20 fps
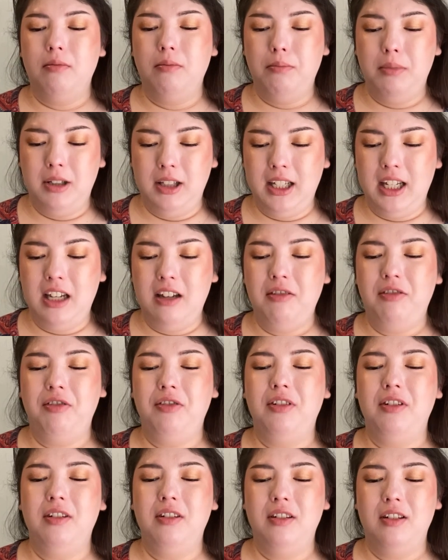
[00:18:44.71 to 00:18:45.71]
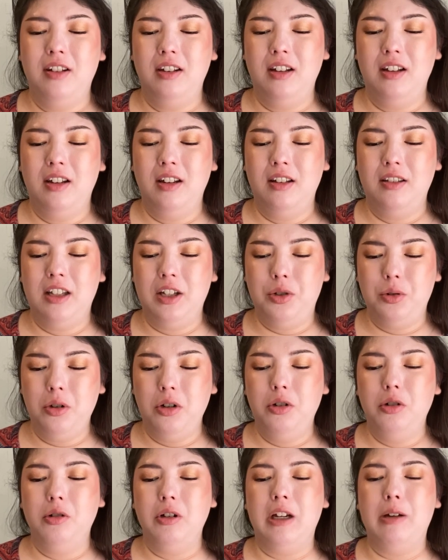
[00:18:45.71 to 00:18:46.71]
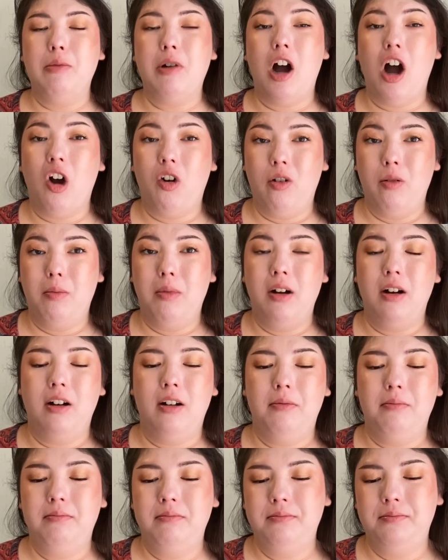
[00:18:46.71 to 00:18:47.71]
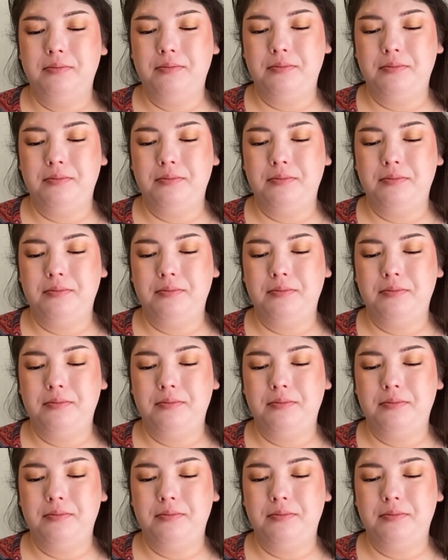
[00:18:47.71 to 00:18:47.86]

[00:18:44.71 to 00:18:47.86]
the True Cream Aqua Balm,